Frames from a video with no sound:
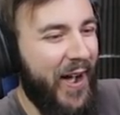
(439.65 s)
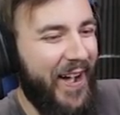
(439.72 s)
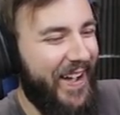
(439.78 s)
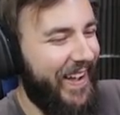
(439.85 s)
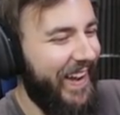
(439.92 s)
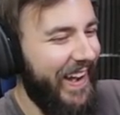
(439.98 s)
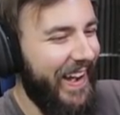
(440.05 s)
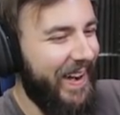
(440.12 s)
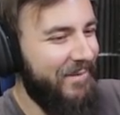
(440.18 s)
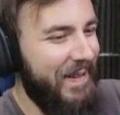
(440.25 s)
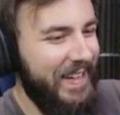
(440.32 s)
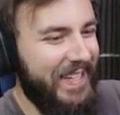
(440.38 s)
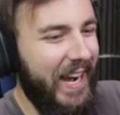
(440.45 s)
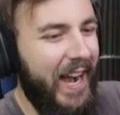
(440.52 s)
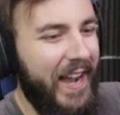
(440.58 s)
more.
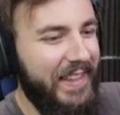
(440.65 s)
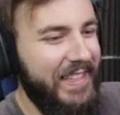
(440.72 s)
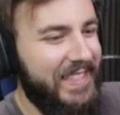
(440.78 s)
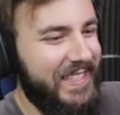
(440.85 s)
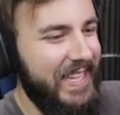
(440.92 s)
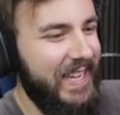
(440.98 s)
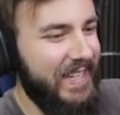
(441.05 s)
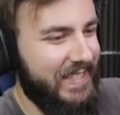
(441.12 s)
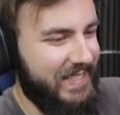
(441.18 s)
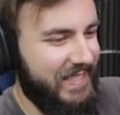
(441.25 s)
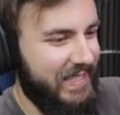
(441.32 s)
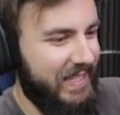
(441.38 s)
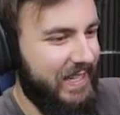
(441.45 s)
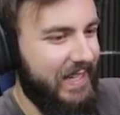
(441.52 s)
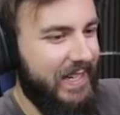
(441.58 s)
My god, these things.
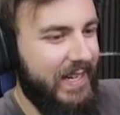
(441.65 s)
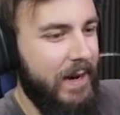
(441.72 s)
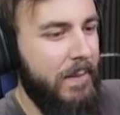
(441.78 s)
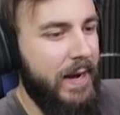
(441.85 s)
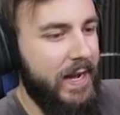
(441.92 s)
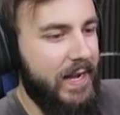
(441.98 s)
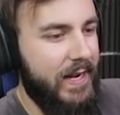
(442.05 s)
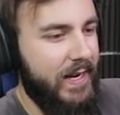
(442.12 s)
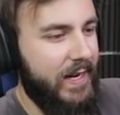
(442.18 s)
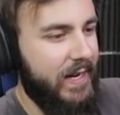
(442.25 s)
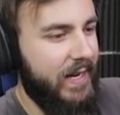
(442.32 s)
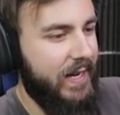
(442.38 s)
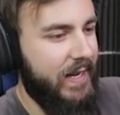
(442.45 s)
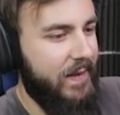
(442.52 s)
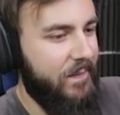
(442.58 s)
Come on.
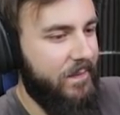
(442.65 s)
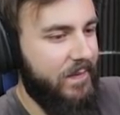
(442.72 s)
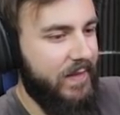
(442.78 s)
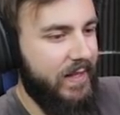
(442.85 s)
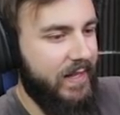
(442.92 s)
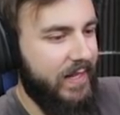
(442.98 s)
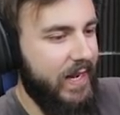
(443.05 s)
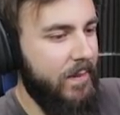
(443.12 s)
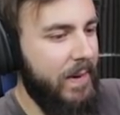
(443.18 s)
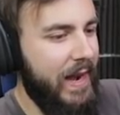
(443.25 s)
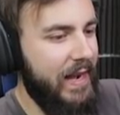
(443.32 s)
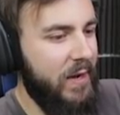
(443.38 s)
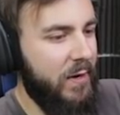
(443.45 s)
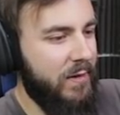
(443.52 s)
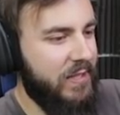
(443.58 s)
Come
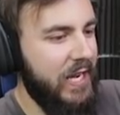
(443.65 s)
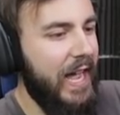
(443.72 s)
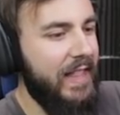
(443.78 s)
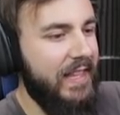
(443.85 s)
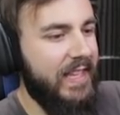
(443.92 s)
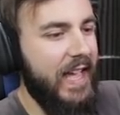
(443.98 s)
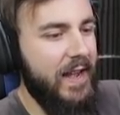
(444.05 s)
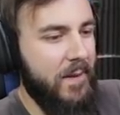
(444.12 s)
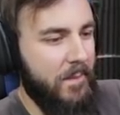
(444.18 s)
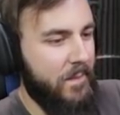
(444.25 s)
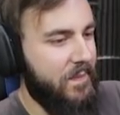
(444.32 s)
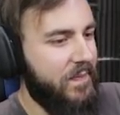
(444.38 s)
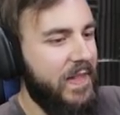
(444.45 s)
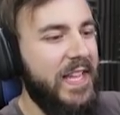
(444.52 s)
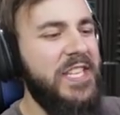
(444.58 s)
on, little Charlie, get him.
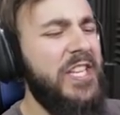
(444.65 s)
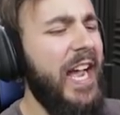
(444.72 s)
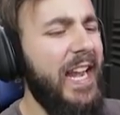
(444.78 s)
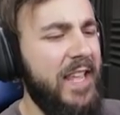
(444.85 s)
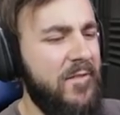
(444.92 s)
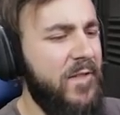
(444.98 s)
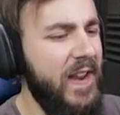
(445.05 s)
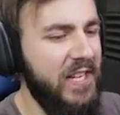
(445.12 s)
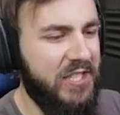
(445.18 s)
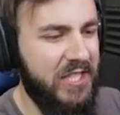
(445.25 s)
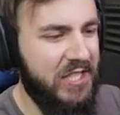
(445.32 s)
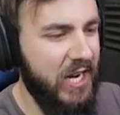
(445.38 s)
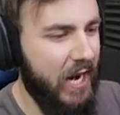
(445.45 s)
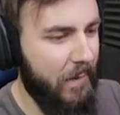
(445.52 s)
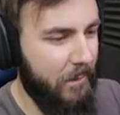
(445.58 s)
Charlie, finish the
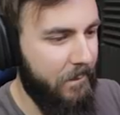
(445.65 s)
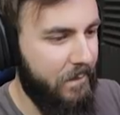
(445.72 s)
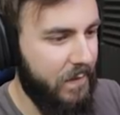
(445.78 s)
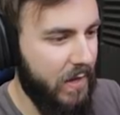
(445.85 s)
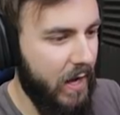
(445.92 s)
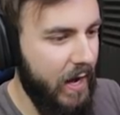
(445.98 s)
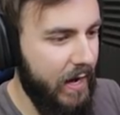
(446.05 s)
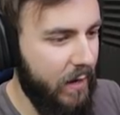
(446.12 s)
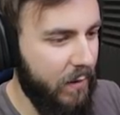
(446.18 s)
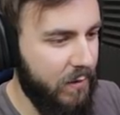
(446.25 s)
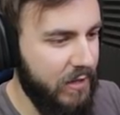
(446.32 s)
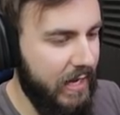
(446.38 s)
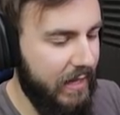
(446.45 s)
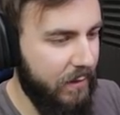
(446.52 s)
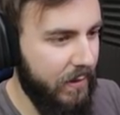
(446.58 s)
job. Hey,
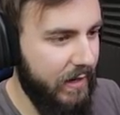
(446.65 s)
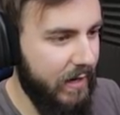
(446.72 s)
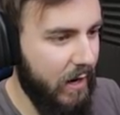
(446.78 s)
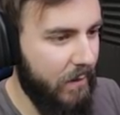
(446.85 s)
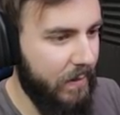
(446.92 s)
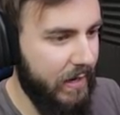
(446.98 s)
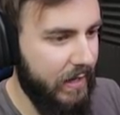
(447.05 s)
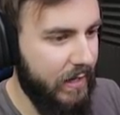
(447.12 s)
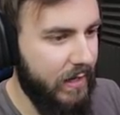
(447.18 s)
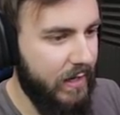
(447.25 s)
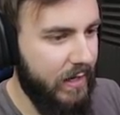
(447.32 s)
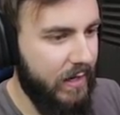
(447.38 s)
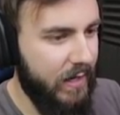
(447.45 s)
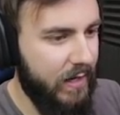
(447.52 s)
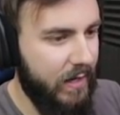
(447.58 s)
Charlie, where you going, buddy?
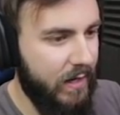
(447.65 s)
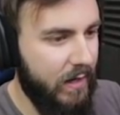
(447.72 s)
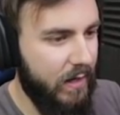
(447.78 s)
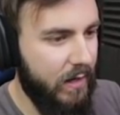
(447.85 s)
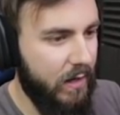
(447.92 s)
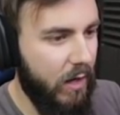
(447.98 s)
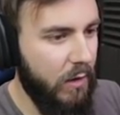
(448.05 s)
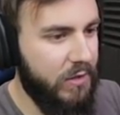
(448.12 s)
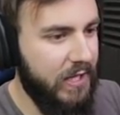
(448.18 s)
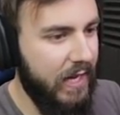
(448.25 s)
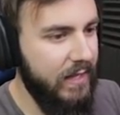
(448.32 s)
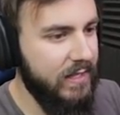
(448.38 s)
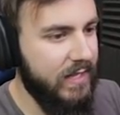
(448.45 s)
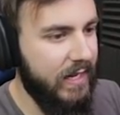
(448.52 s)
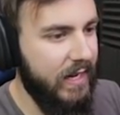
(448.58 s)
Oh,
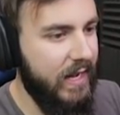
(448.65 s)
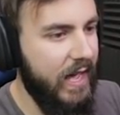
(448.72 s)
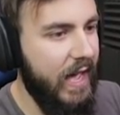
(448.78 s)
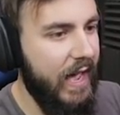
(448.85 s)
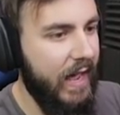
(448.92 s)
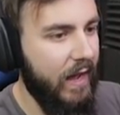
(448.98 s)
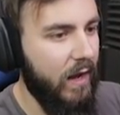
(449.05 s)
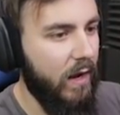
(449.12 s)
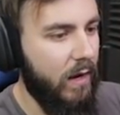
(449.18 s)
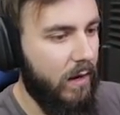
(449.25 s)
Charlie's gonna die.